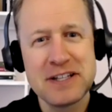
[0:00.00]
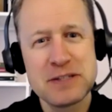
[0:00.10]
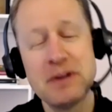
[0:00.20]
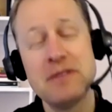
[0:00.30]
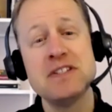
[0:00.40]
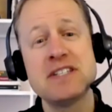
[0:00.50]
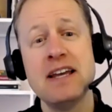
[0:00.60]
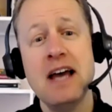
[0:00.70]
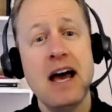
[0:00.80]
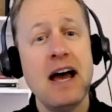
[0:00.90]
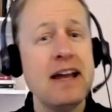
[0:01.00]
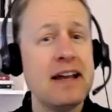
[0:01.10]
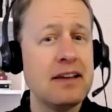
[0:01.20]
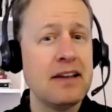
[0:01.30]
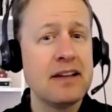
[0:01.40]
But if you say, hey, I'd
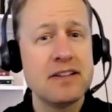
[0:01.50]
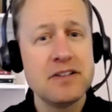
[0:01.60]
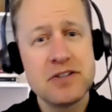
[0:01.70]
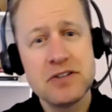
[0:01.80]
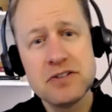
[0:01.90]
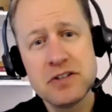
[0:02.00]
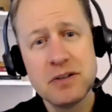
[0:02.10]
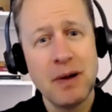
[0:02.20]
like to introduce you to my